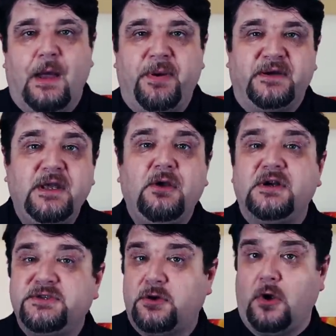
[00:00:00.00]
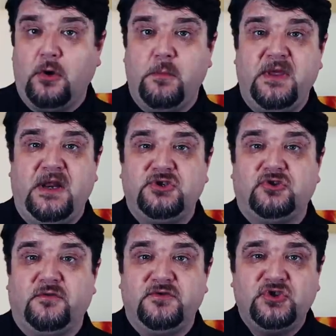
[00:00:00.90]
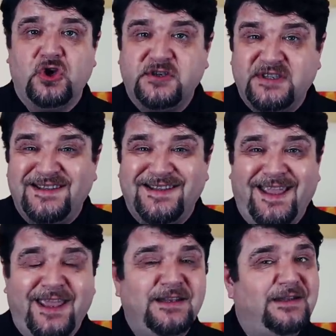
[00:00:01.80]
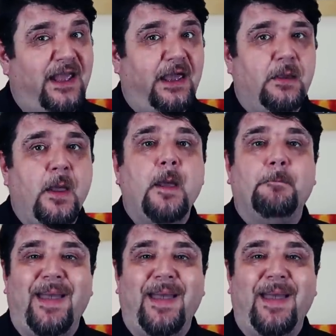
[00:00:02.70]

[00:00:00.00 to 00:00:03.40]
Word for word: A particular strong combination of shocks in the intake